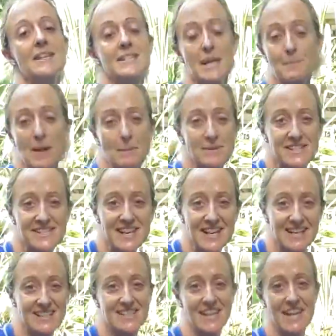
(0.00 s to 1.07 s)
Tip number
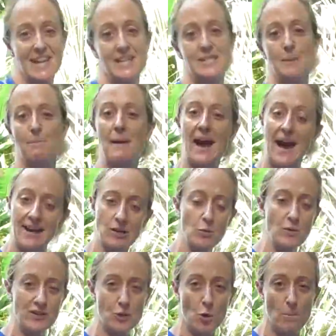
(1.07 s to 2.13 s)
6 is
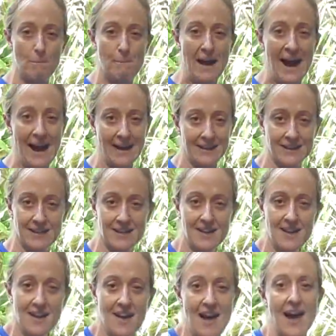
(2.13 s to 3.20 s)
paddle with your back
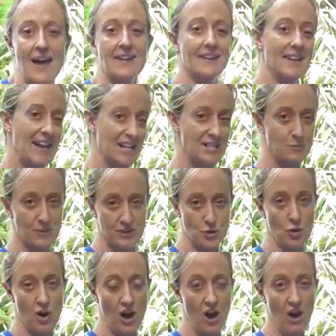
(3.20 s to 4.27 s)
and less with
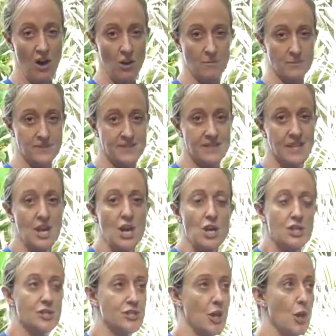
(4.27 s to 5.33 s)
your arms.
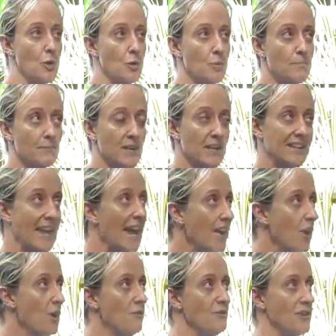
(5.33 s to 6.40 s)
So
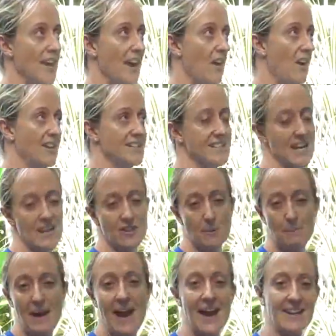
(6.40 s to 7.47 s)
get over that idea
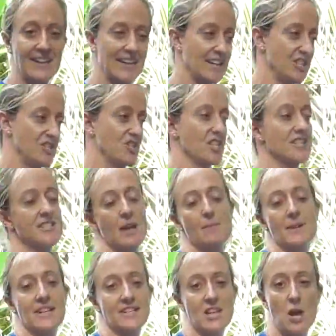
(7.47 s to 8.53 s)
that paddling is just
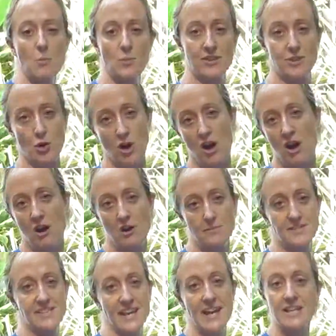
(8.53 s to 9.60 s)
something done with your
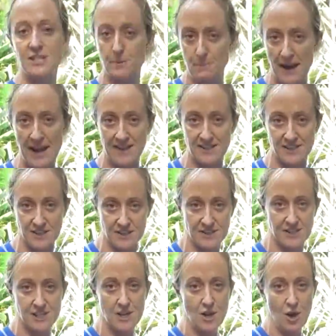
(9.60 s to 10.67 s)
arms
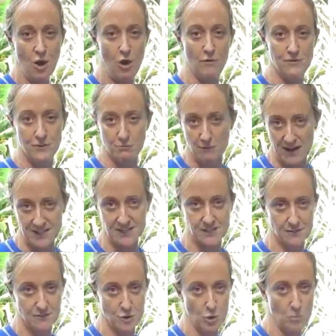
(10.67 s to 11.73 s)
independent of the
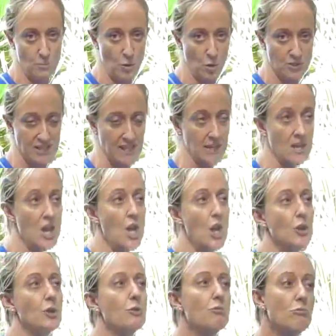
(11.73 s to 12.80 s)
rest of your body.
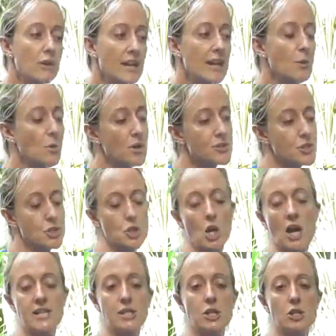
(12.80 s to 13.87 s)
You really want to
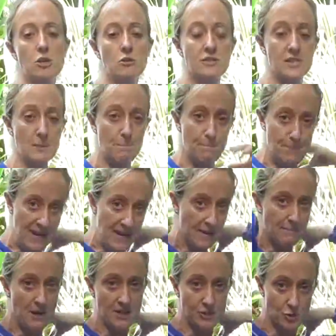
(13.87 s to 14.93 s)
try to use the
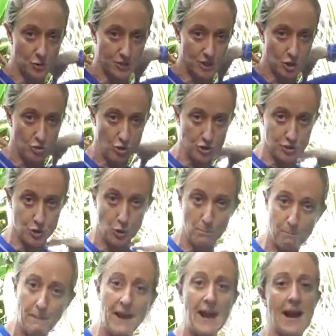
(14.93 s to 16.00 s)
big muscles across your
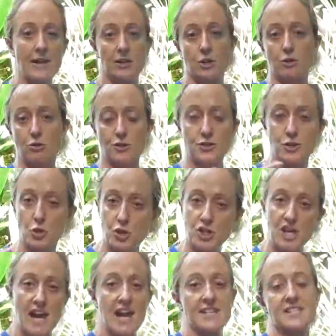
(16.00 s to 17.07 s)
back, across your
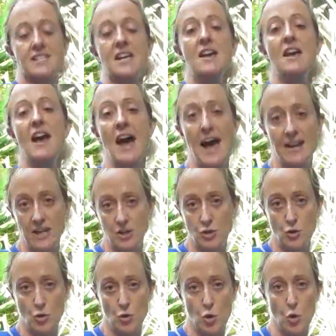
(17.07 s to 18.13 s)
chest, and in
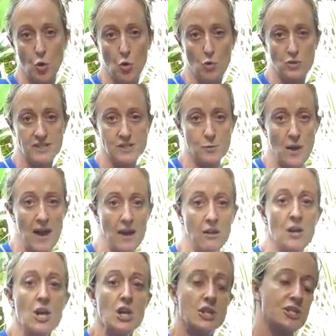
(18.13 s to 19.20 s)
your core as
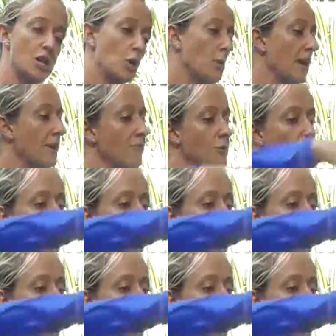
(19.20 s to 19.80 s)
well. So if